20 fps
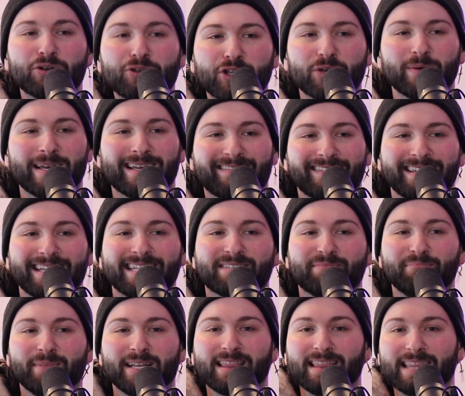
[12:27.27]
doing things
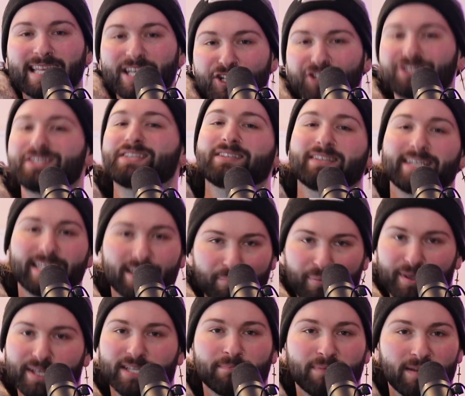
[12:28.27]
maliciously to
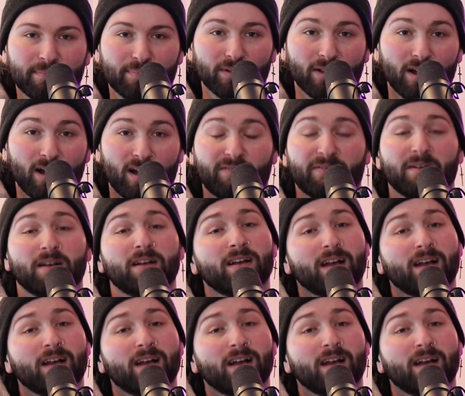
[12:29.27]
piss people off